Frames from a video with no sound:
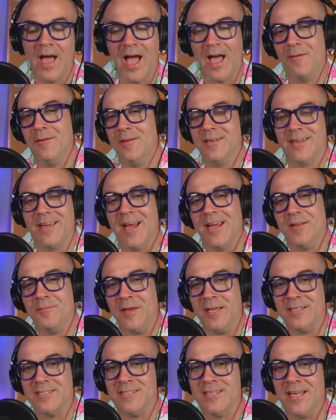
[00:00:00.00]
I mean, it kind of
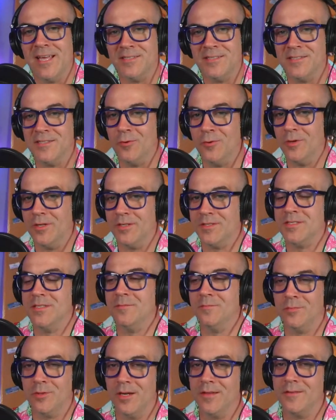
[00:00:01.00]
makes sense. The
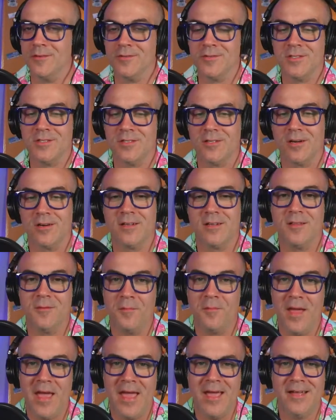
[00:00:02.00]
Wilson brothers started the
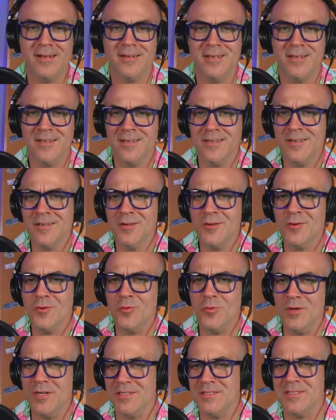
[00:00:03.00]
band.
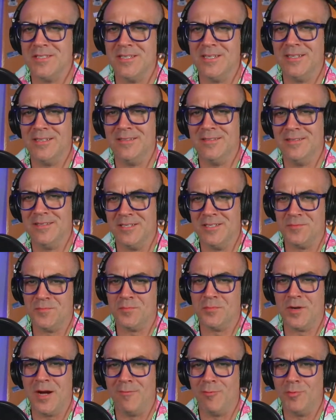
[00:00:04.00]
Wilson is
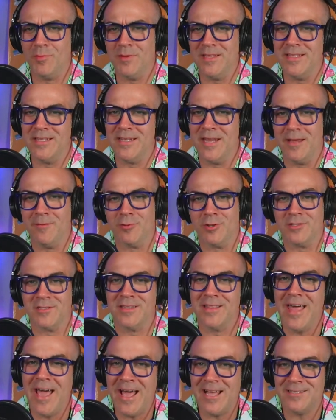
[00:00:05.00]
probably the neighbor's
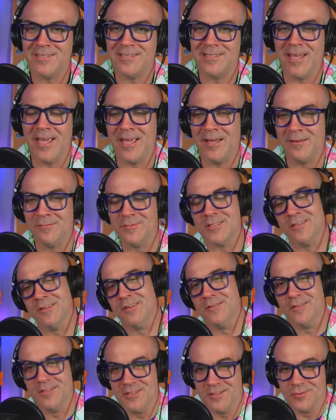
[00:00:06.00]
last name,
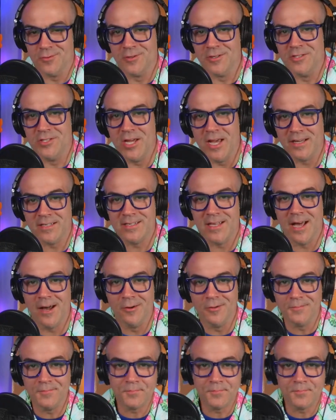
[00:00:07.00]
so the story checks out.